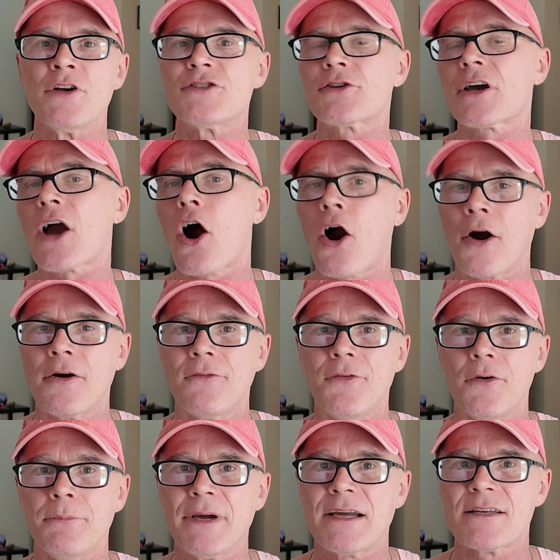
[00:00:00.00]
was
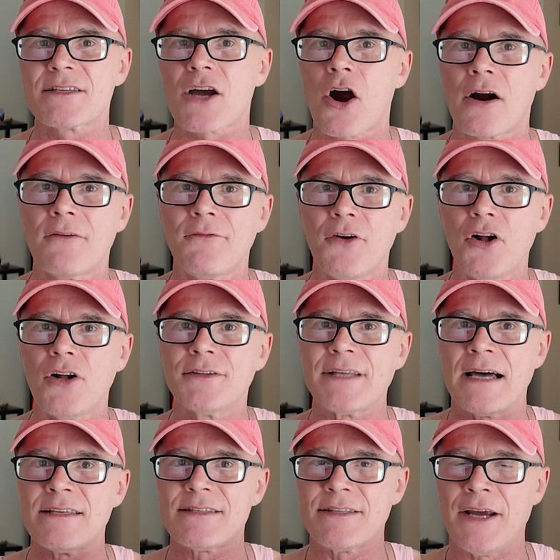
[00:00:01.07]
Carnival because Carnival
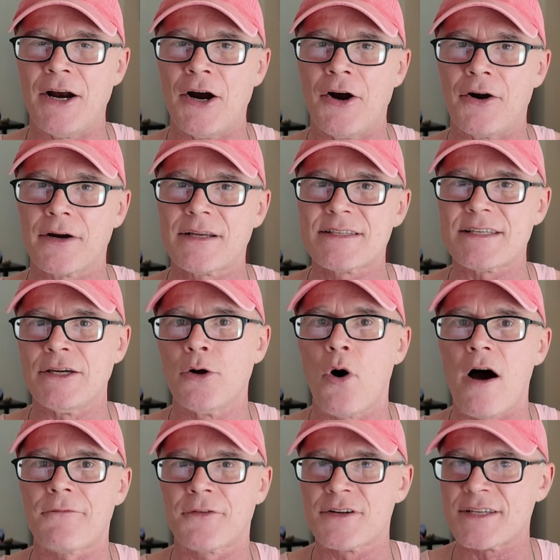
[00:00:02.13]
does their casino
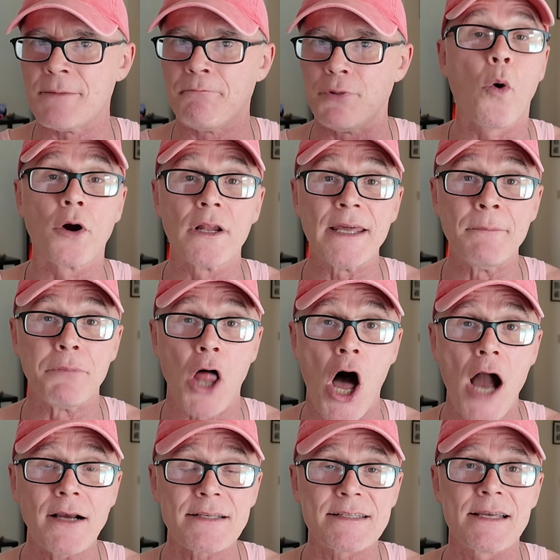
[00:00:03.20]
offers in quarterly
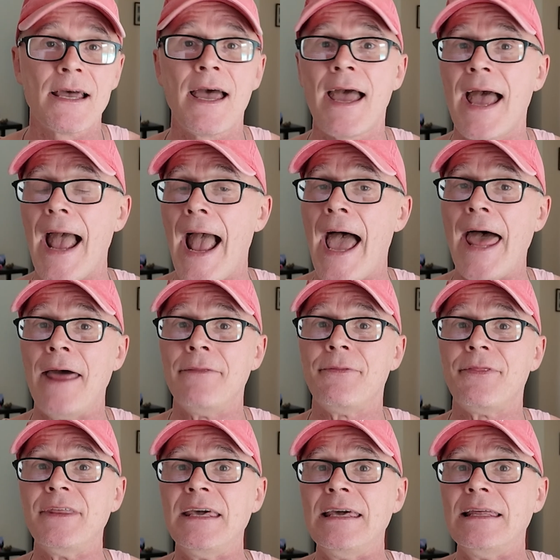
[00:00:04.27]
blocks
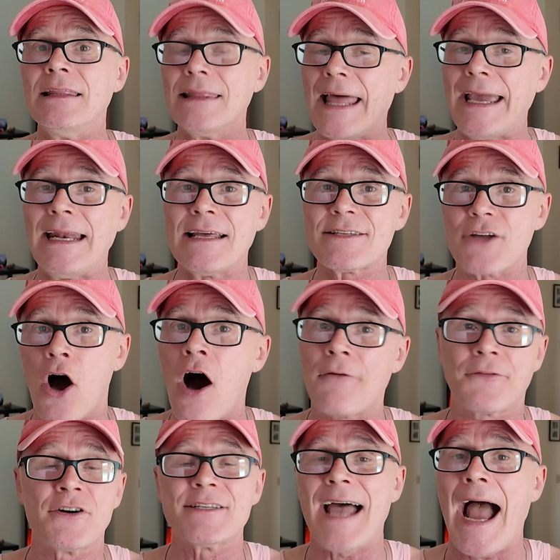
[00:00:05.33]
and the latest
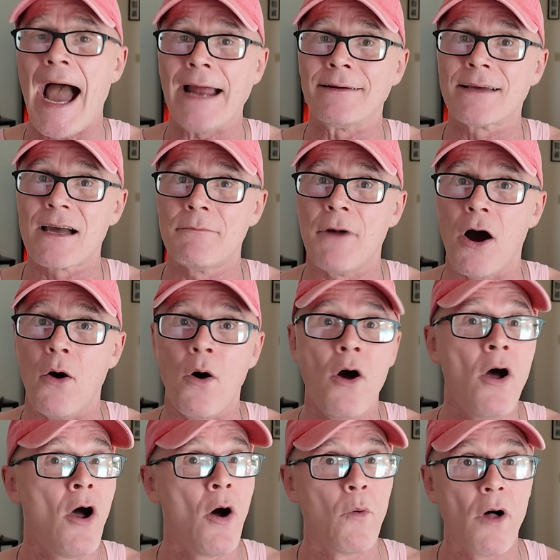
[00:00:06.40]
offers hadn't come out.
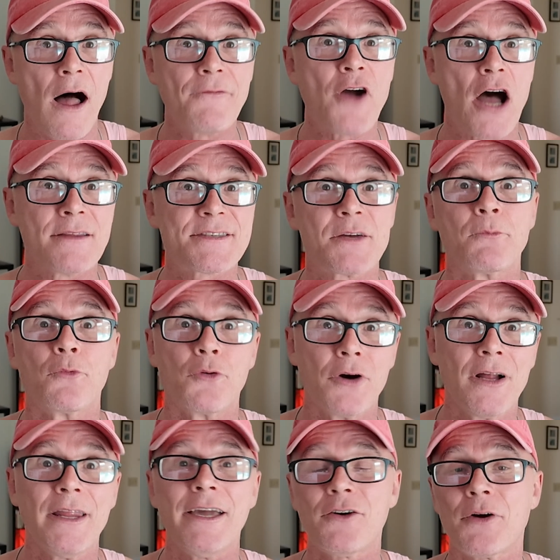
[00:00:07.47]
Well, I've gotten some
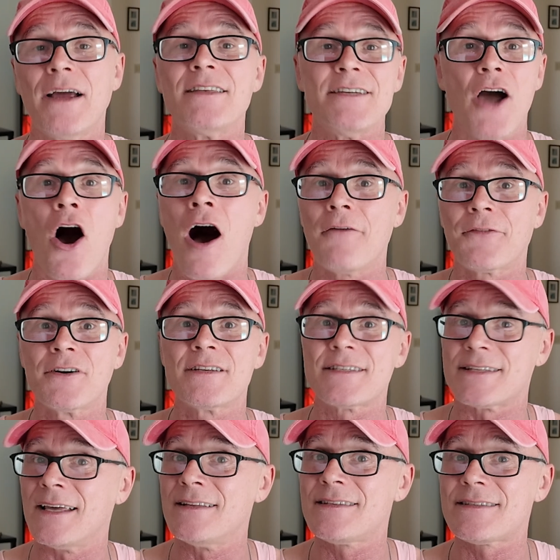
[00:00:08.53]
really crazy offers
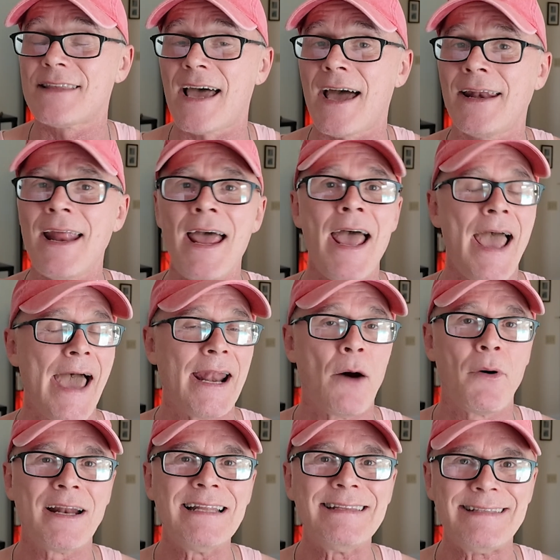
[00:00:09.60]
since then, and I
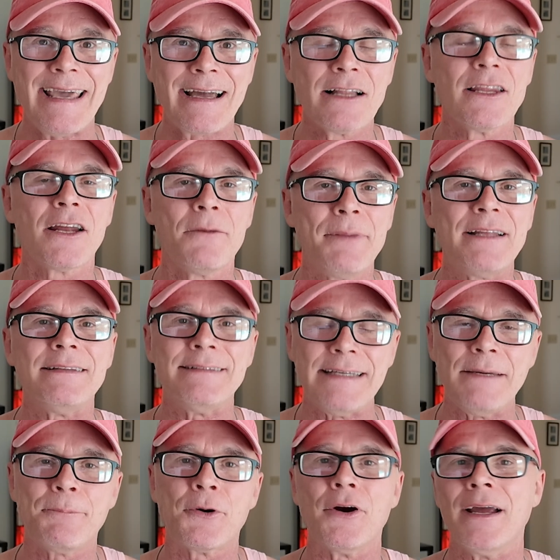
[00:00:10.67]
want to dig a little bit
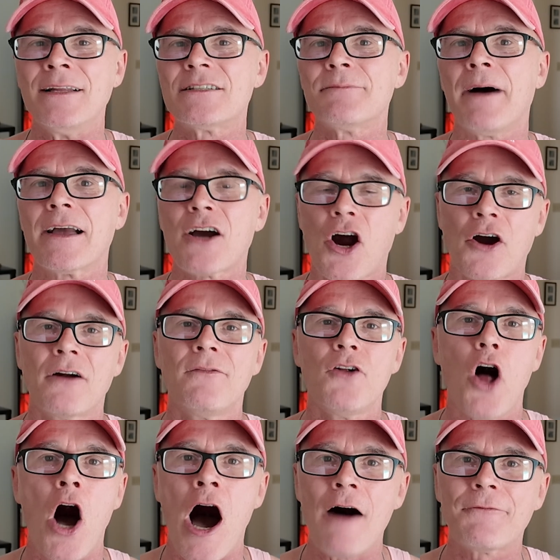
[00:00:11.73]
deeper into my
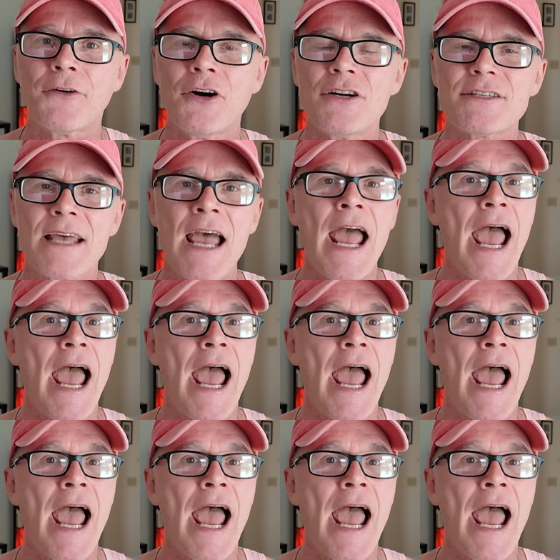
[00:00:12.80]
Carnival offers